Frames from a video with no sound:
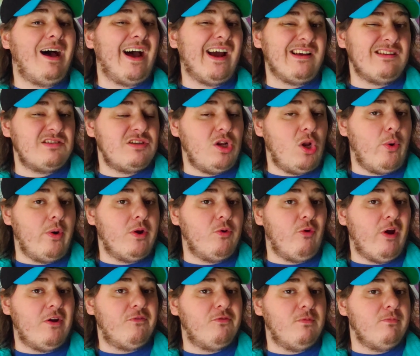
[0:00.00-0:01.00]
eyes glowing
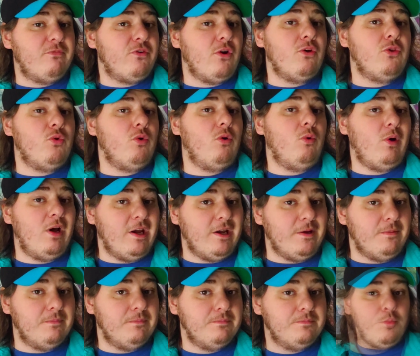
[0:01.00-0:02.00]
red from further
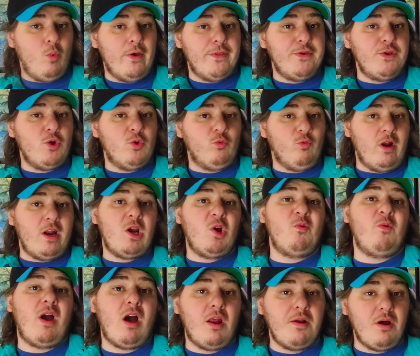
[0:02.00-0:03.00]
away. Whether you're running
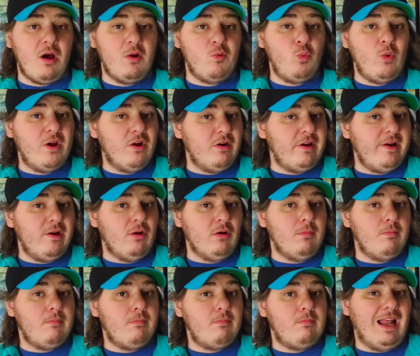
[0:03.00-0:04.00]
around on
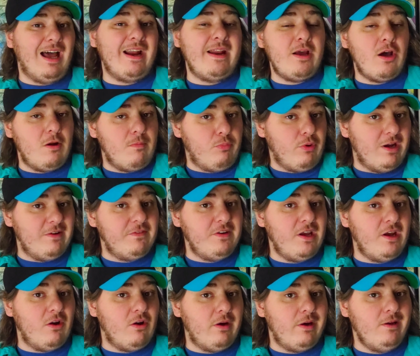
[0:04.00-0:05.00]
Weirdeer, gliding on
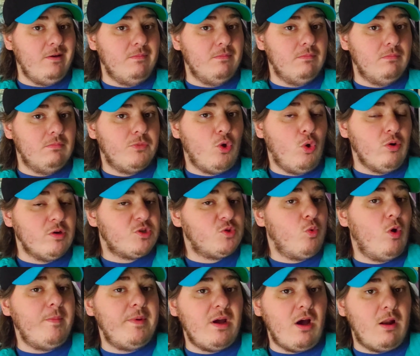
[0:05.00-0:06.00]
Braviary, or
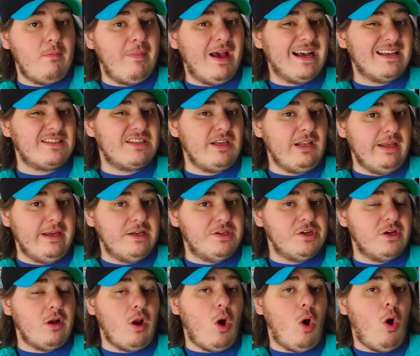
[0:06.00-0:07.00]
swimming on
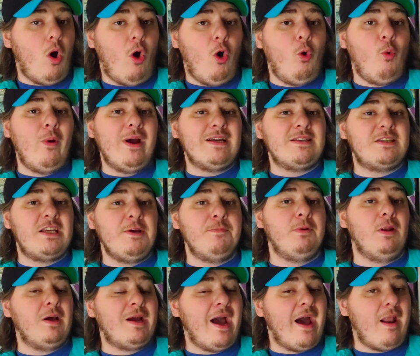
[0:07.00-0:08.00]
Basculegion, always keep a
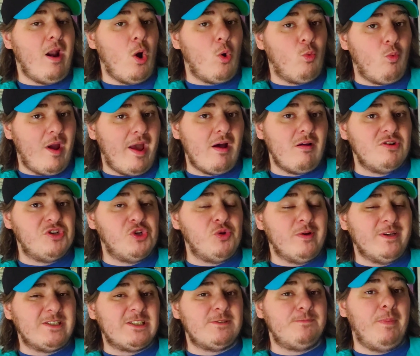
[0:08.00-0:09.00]
lookout around you,
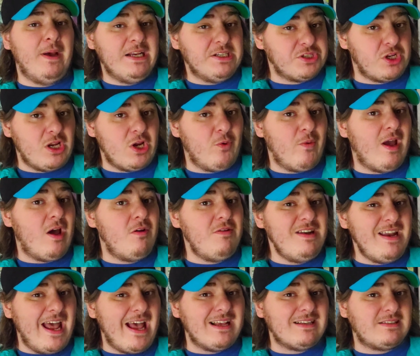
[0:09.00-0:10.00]
especially around
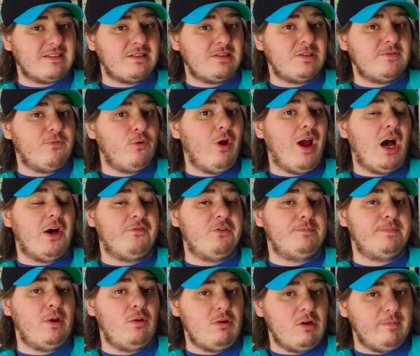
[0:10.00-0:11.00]
nests for alpha
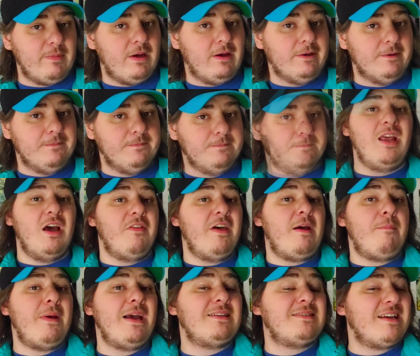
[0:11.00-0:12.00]
Pokemon. Now
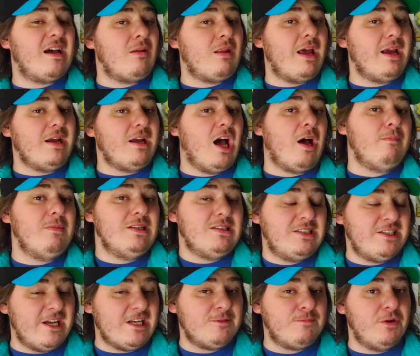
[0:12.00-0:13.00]
that may sound like common
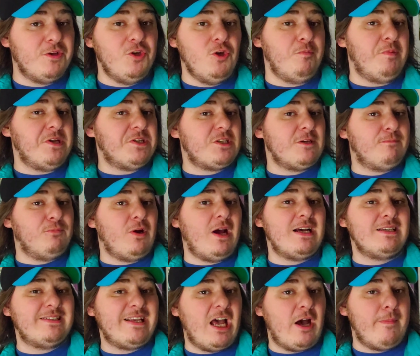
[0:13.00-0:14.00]
sense, but you'd be
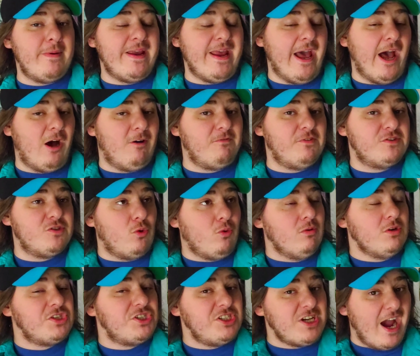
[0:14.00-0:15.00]
surprised how many alphas
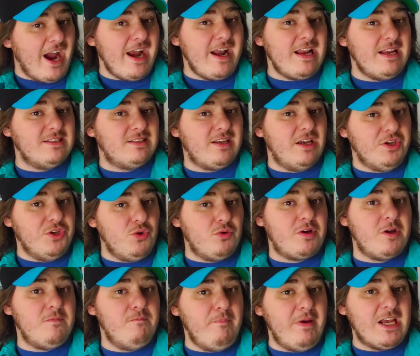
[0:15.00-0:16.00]
or shinies that you
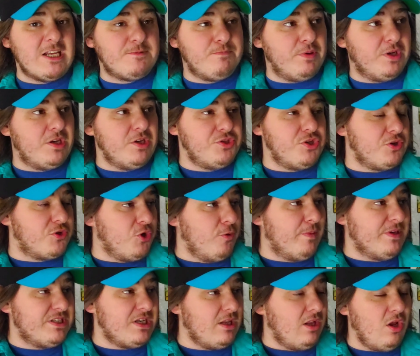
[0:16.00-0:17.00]
can miss because you're too
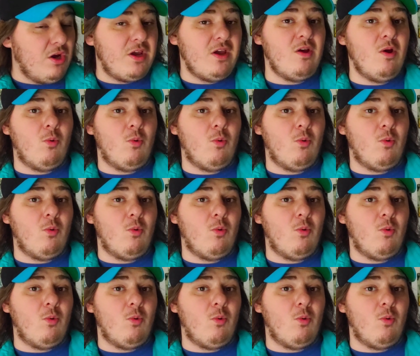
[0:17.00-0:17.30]
busy looking